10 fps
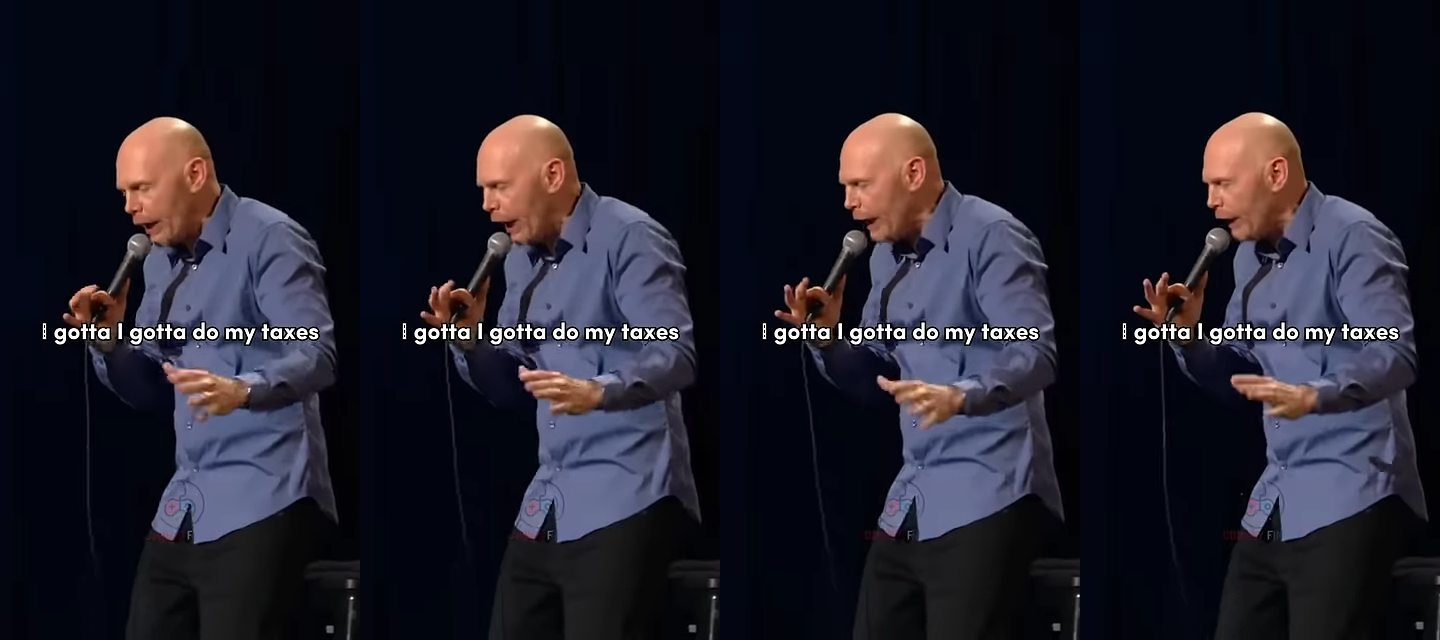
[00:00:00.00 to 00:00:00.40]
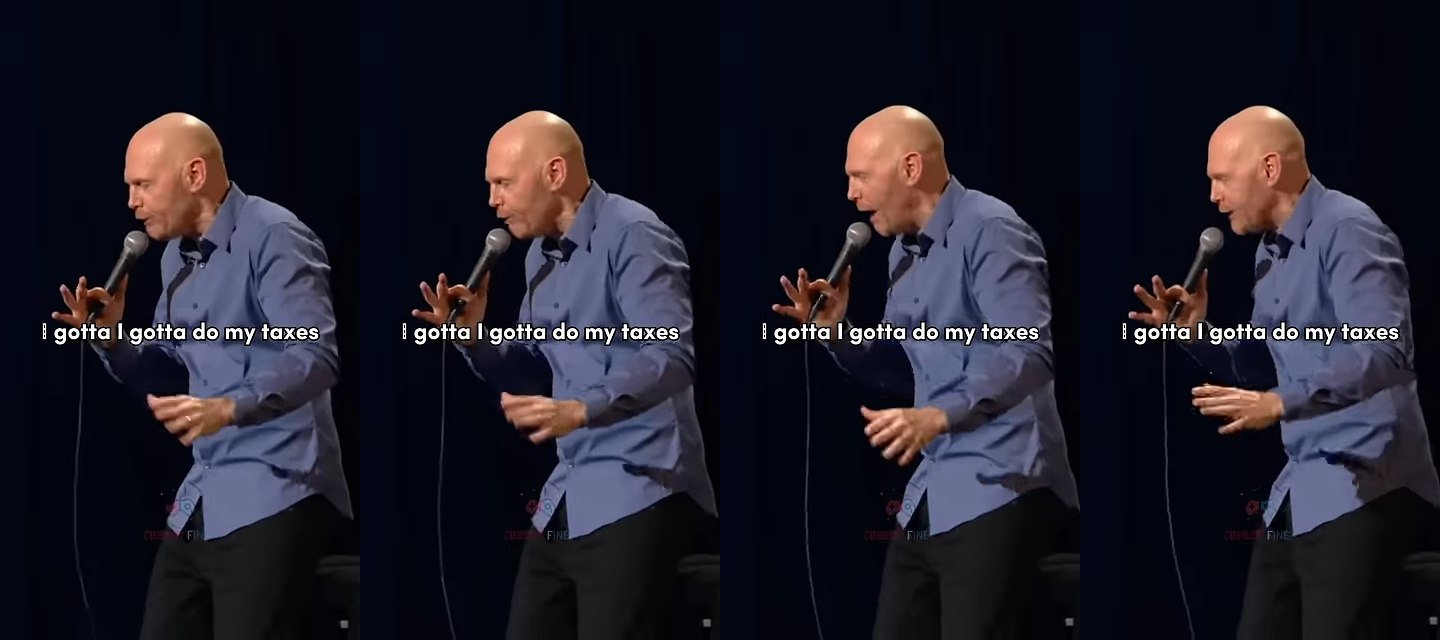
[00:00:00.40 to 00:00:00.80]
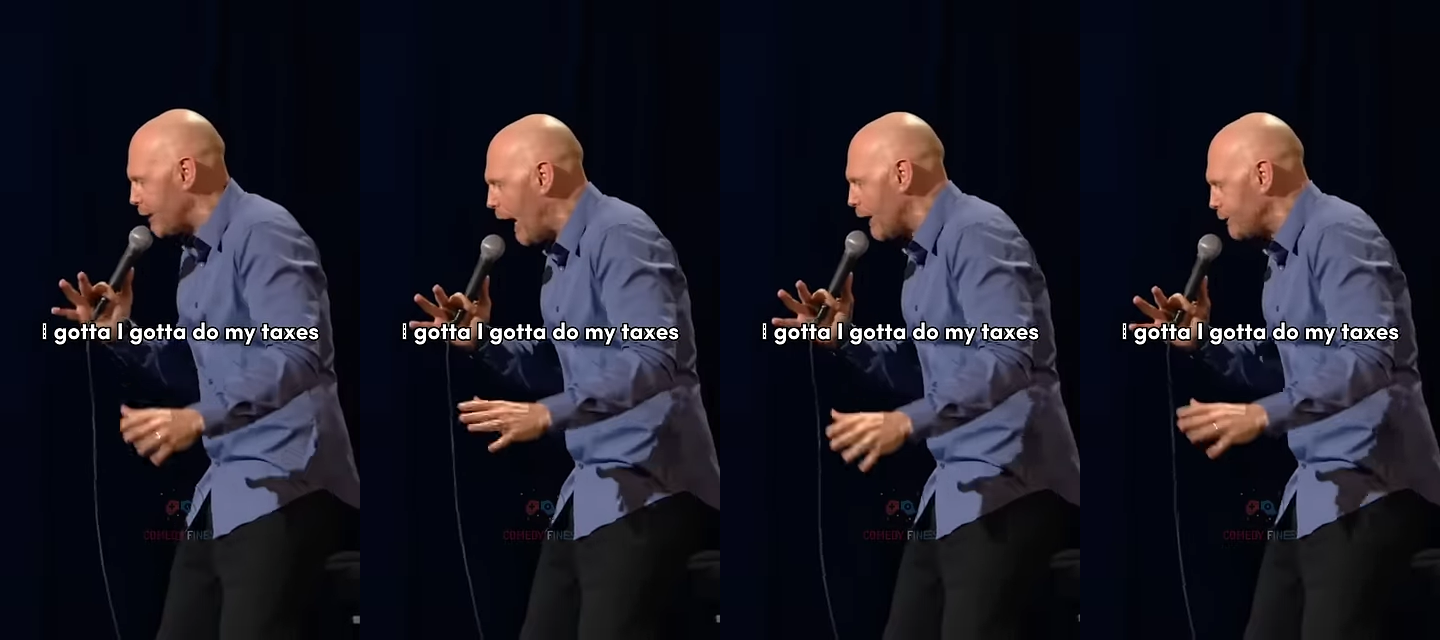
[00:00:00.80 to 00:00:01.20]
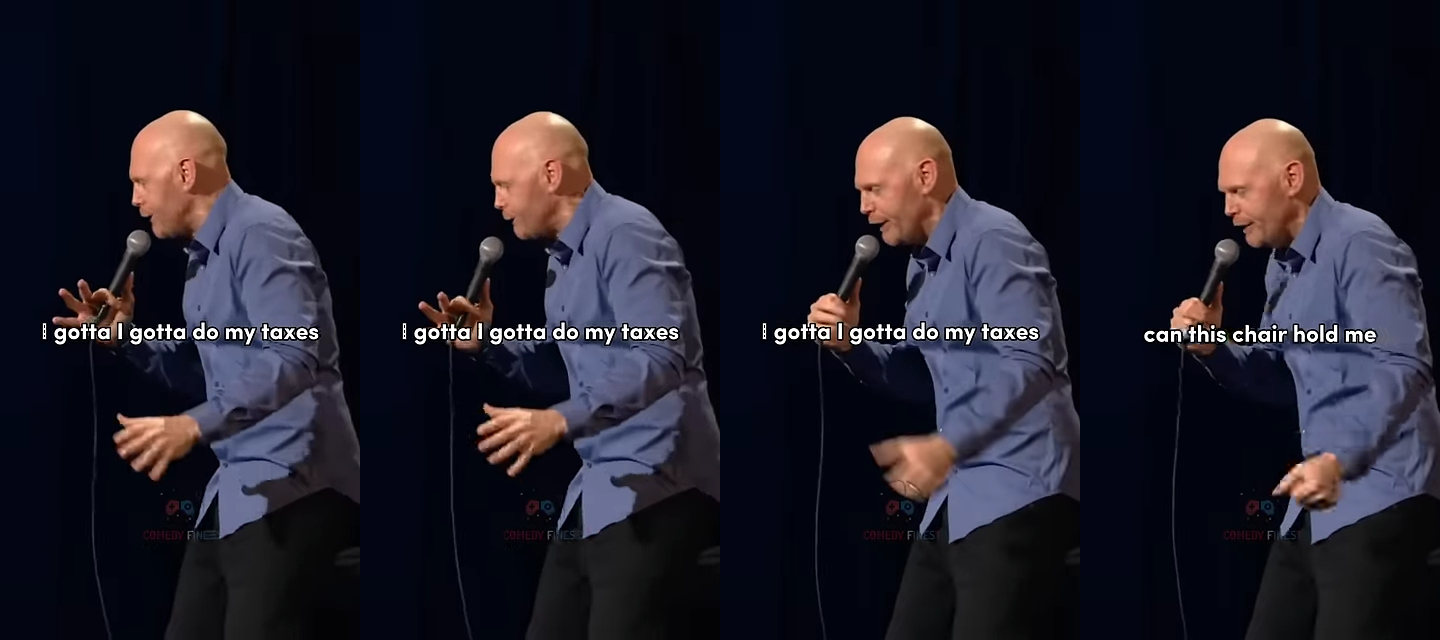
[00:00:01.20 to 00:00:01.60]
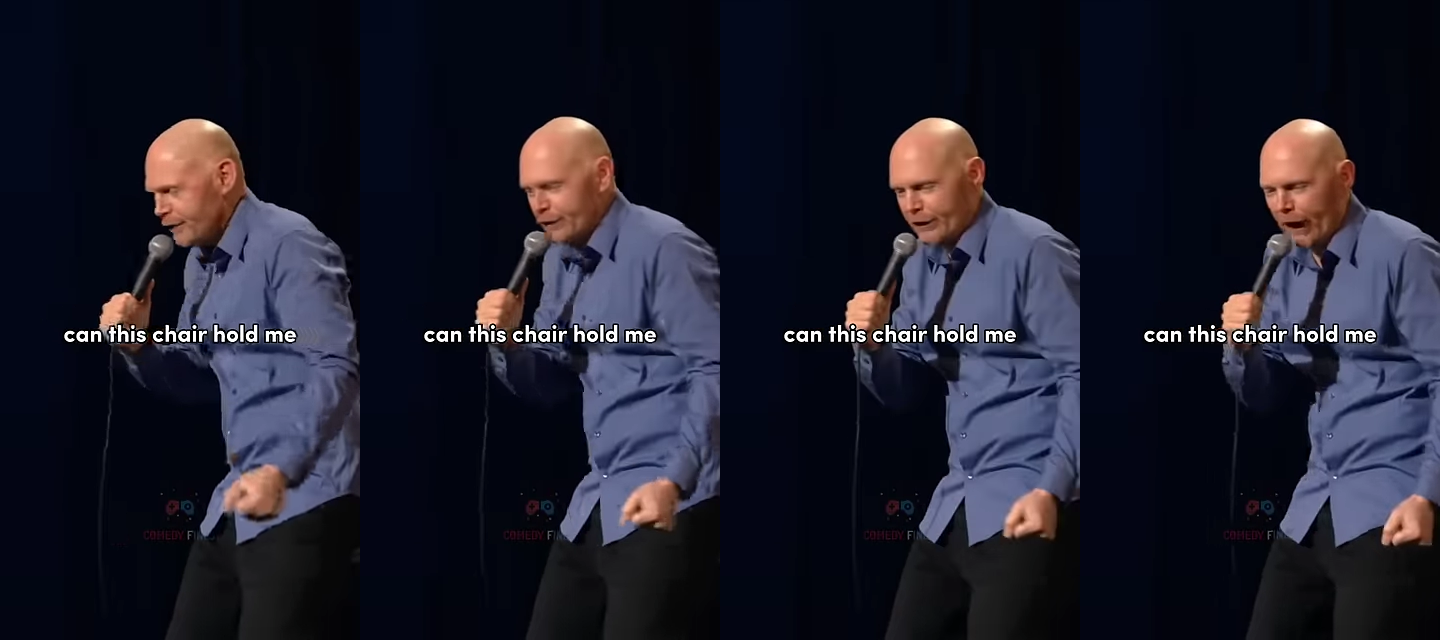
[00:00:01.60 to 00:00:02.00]
gotta, I gotta do my taxes. Can
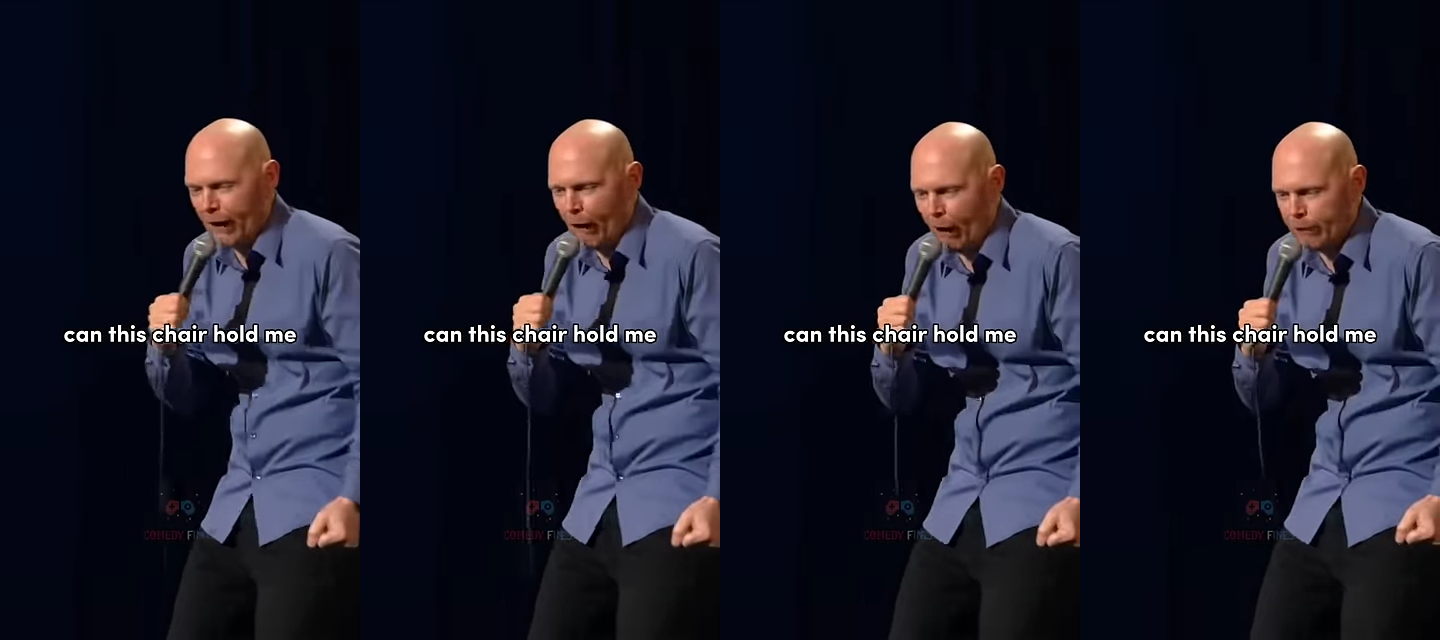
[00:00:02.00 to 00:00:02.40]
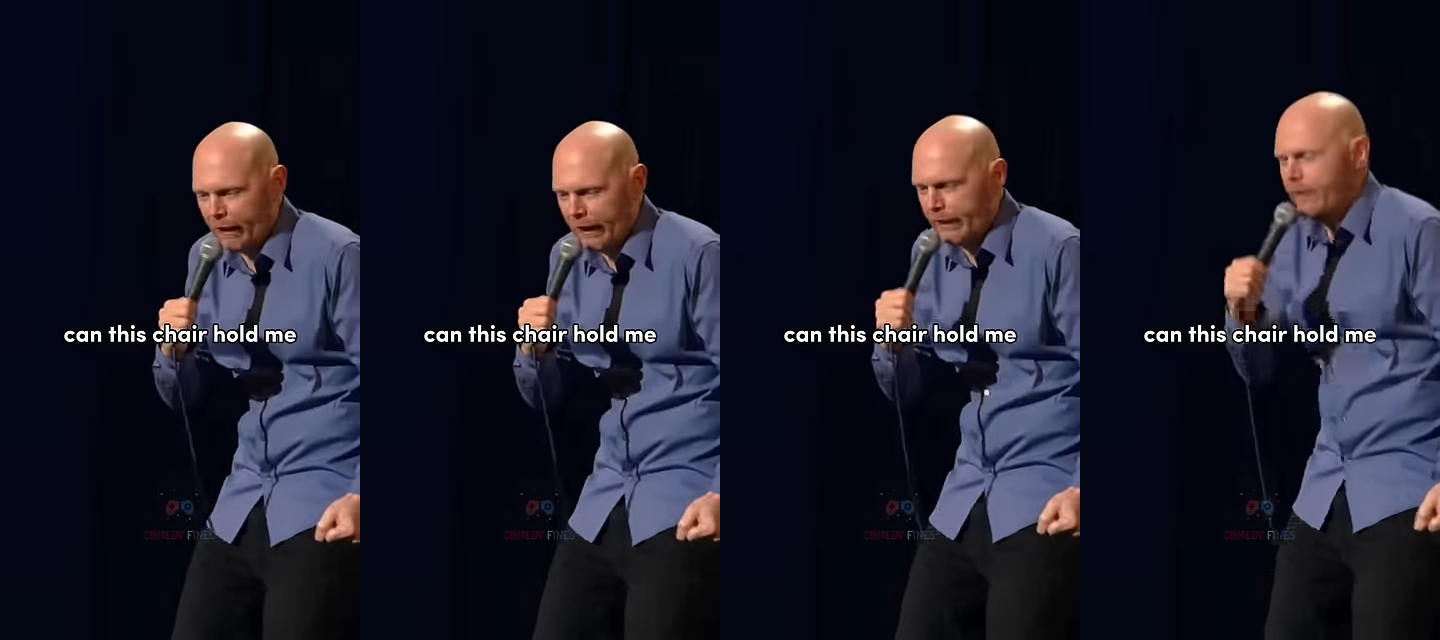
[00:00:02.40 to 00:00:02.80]
this chair hold me?